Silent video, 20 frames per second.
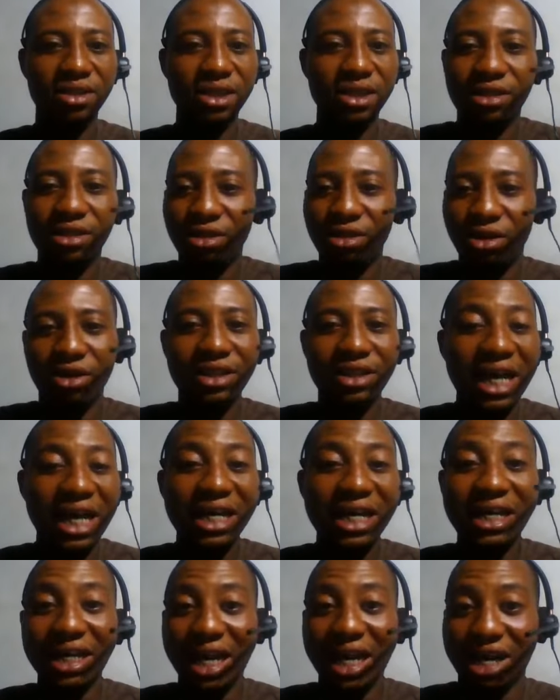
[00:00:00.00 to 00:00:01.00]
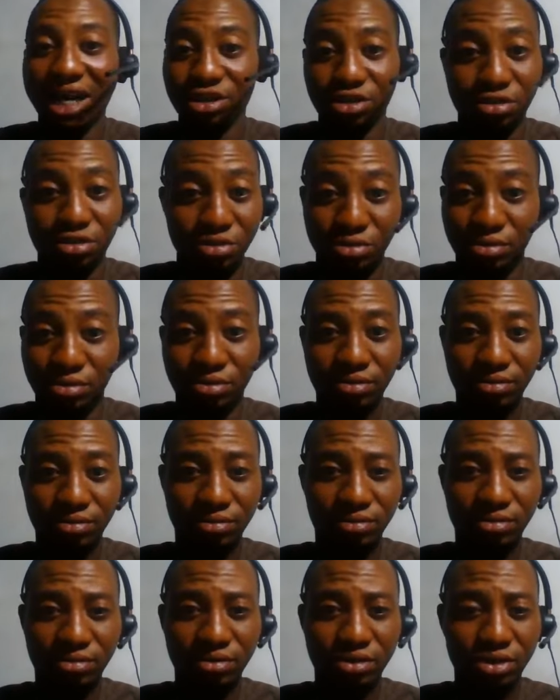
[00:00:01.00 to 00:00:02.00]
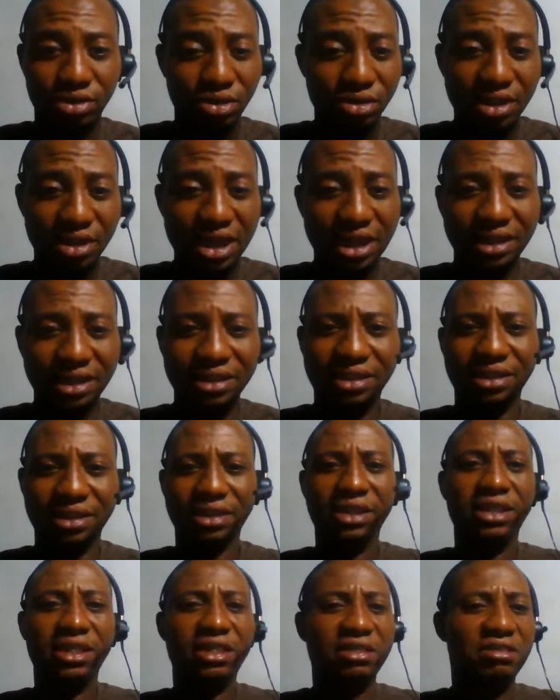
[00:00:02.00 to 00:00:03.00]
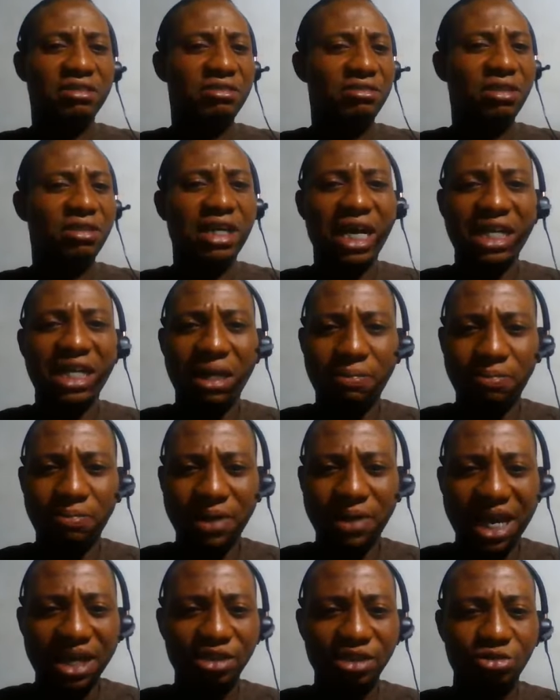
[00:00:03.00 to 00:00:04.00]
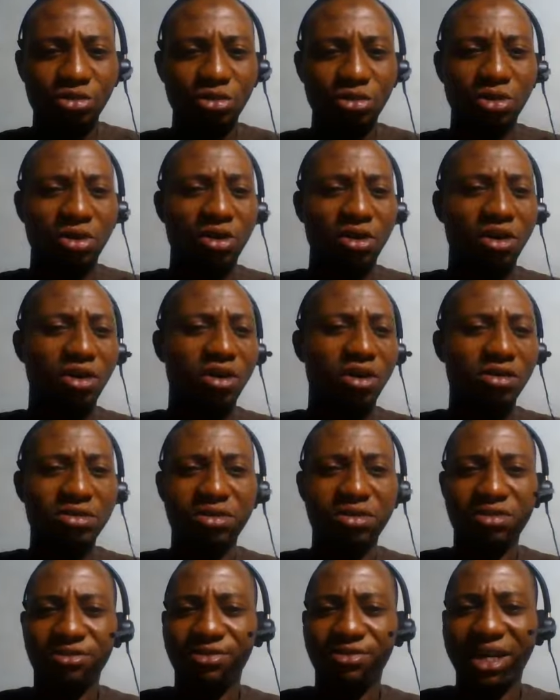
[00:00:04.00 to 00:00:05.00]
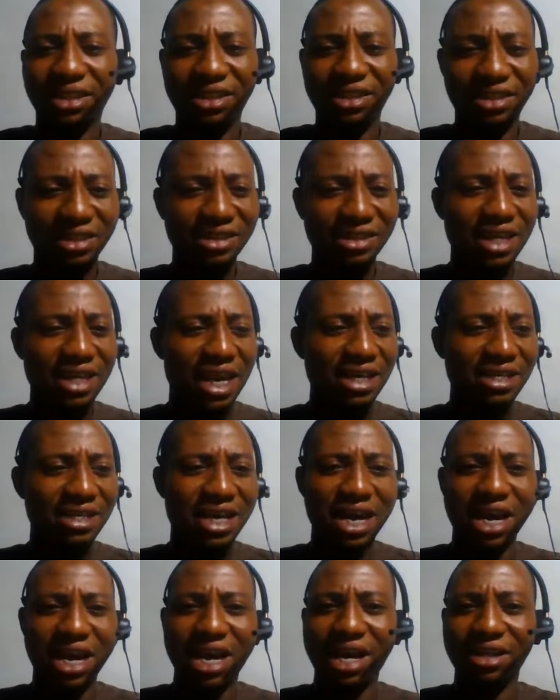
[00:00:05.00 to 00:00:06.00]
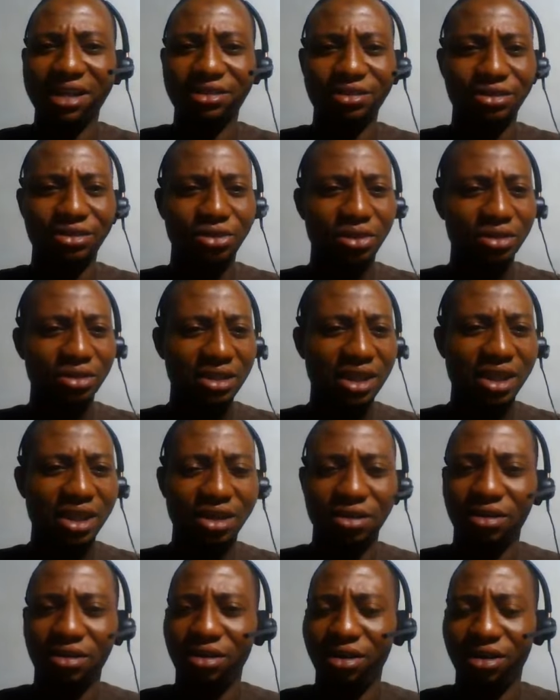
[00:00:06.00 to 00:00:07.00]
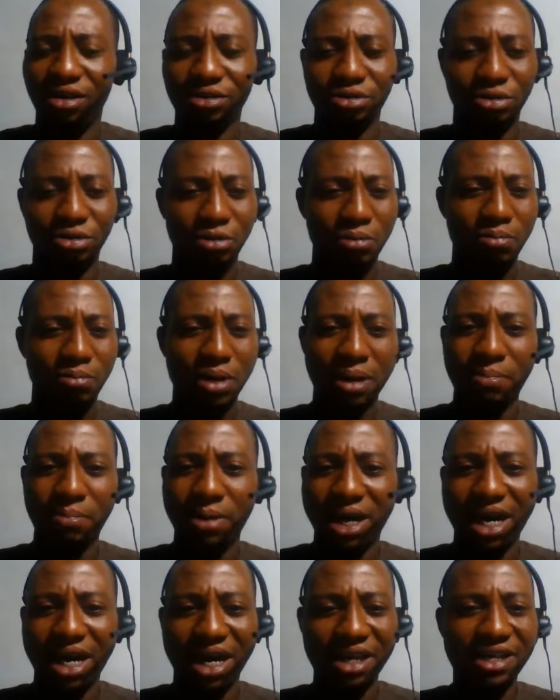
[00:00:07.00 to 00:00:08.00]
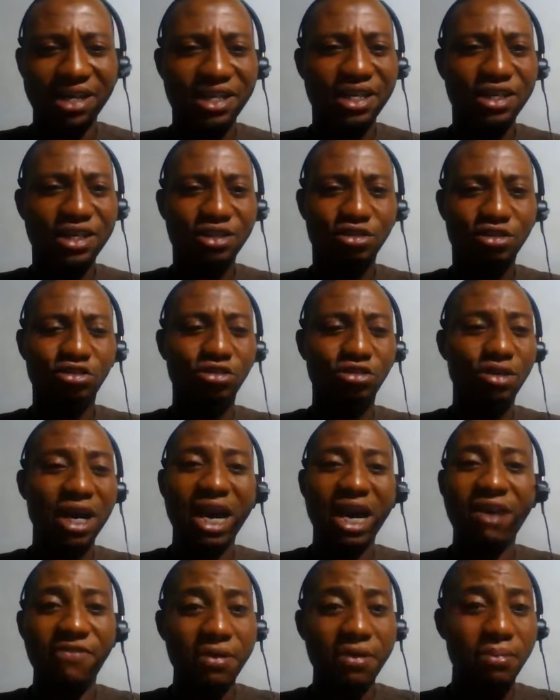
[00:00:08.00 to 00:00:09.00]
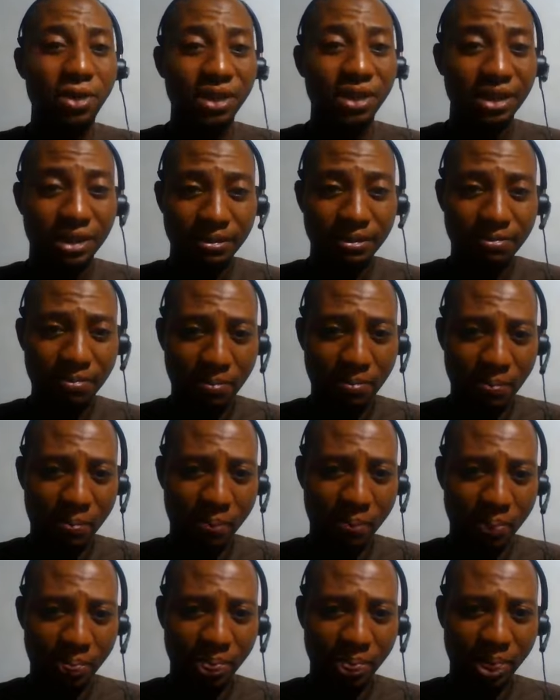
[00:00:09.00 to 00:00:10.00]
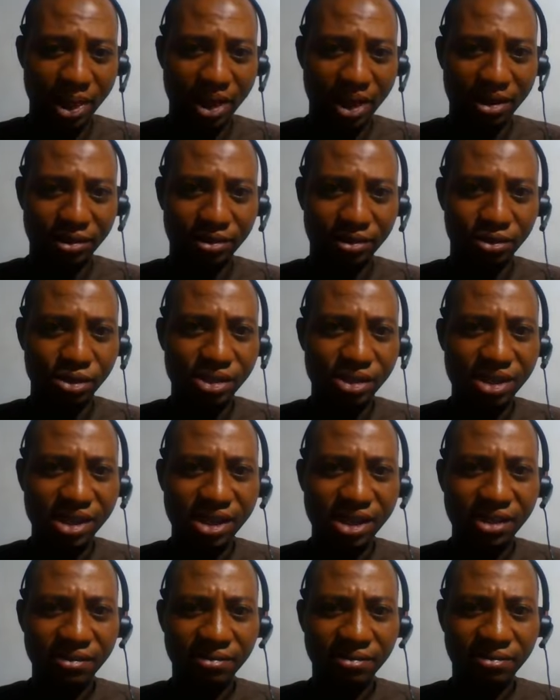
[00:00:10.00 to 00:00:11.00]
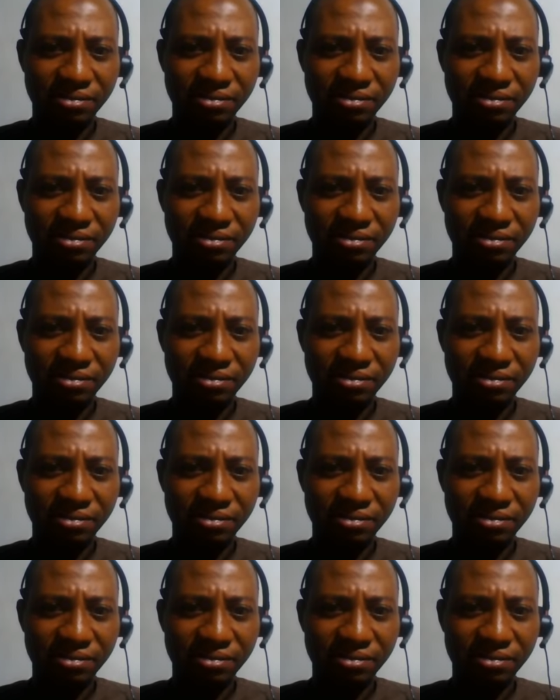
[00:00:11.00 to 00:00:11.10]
in other areas too. Do you get it? You can apply it to your fashion designer, to your tailor, to your barber, to everybody. You see,